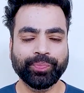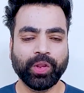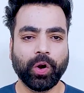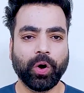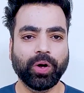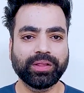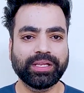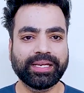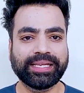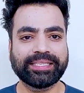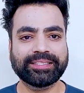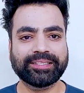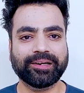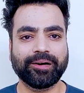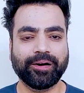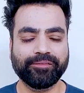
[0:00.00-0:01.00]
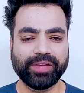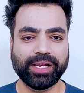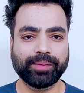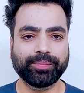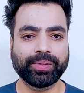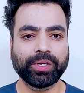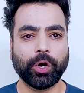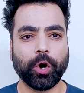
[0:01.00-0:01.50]
All the links are
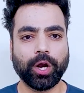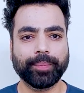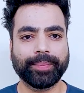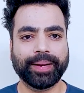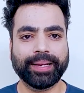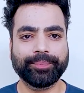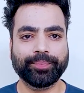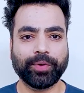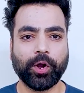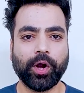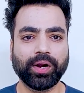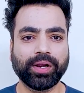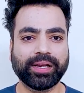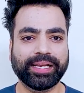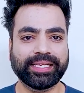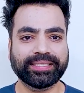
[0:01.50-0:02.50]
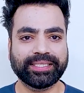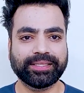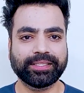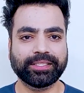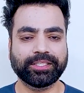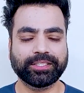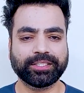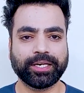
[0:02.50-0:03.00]
available on my blog, links in
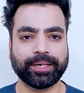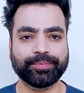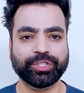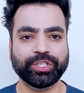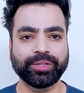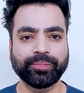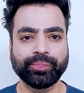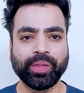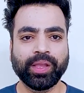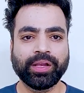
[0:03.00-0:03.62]
the description.